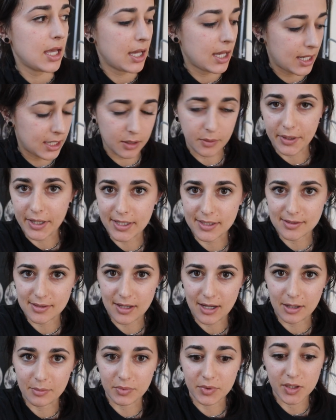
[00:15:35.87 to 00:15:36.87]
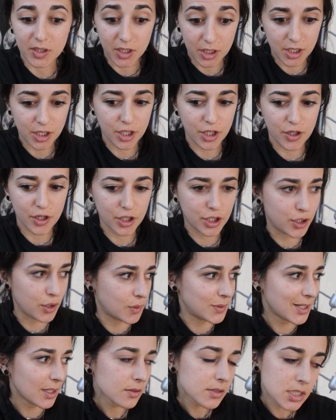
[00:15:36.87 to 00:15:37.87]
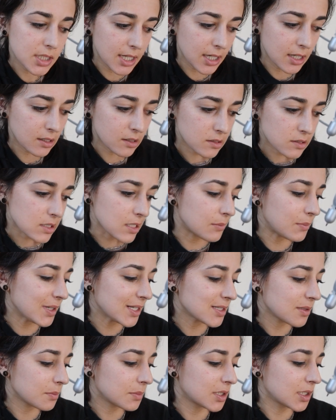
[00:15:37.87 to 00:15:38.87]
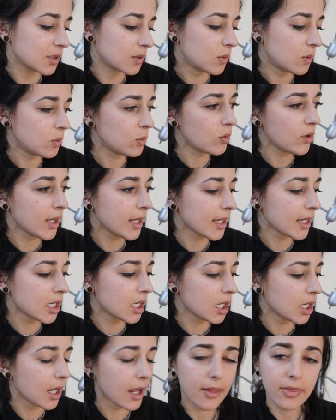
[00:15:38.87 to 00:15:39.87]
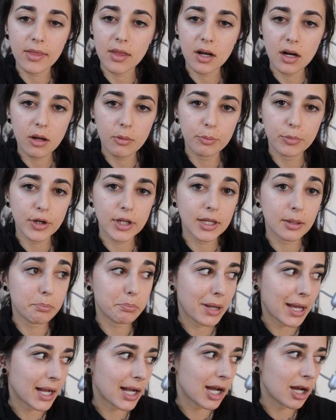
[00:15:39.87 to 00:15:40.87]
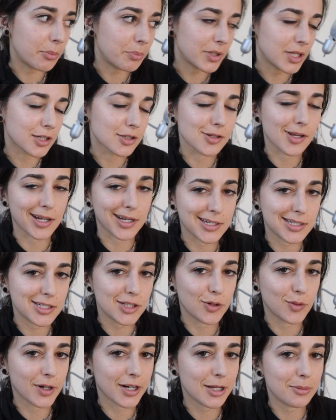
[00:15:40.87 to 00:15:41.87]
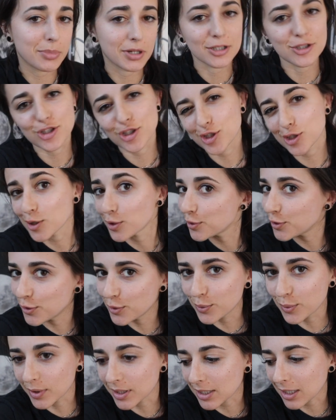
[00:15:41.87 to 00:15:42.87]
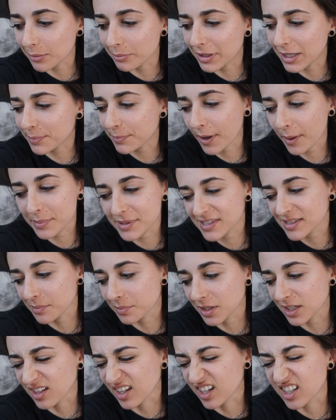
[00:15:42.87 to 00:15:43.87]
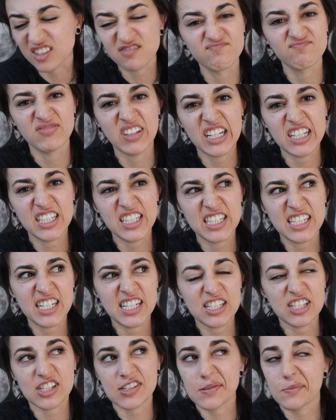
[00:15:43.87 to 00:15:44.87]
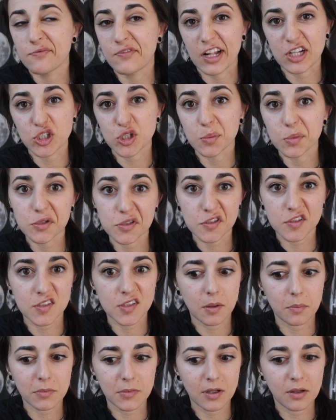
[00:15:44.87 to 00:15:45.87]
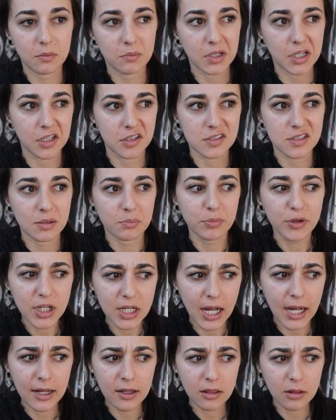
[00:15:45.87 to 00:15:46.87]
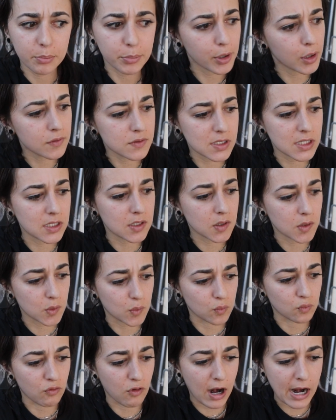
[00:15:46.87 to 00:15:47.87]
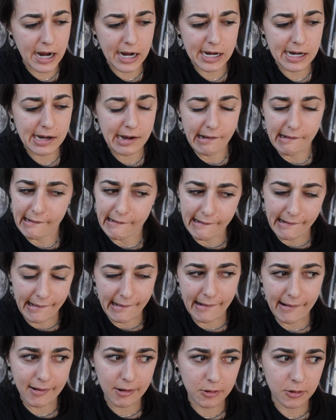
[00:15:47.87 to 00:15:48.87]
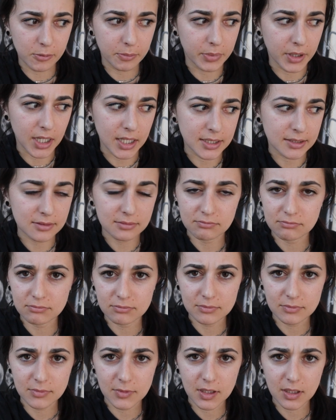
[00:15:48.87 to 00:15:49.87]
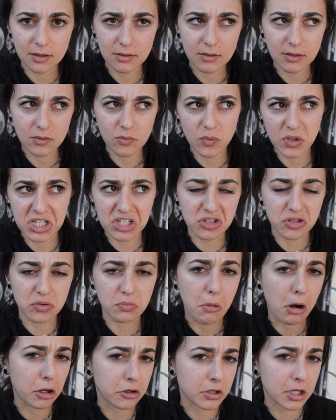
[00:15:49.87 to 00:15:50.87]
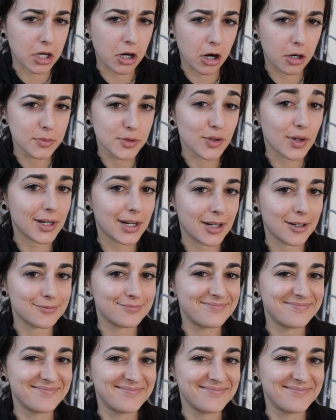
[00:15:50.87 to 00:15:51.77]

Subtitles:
Anyways, I'm gonna go downstairs and make something quick and then I'll bring it back up here so I can continue working, but I'll show you what I make. Probably something like just some vegetables or something, because I'm pretty high on the protein right now, but we can do moderate carbs right now.